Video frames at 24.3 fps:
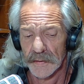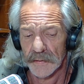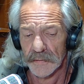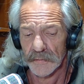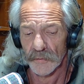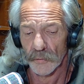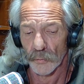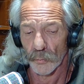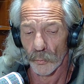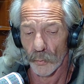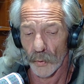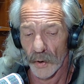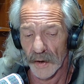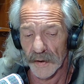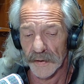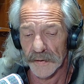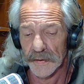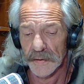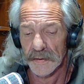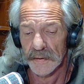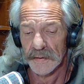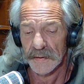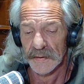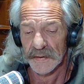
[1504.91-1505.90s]
The
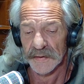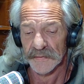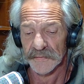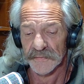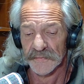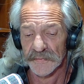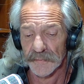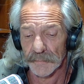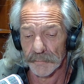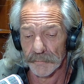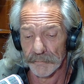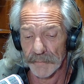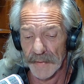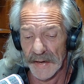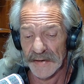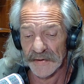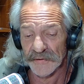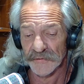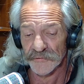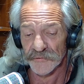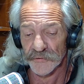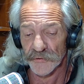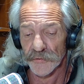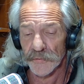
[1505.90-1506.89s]
one is the
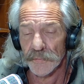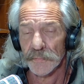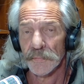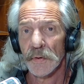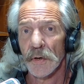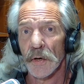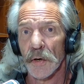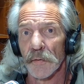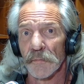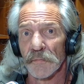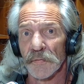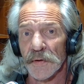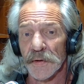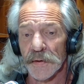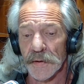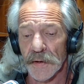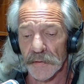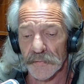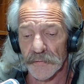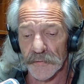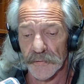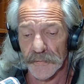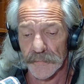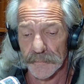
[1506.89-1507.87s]
measure of the
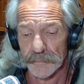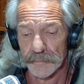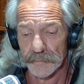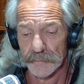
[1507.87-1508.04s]
other.